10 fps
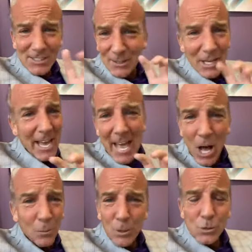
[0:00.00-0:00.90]
to
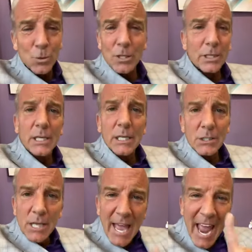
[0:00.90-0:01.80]
help us with our kids.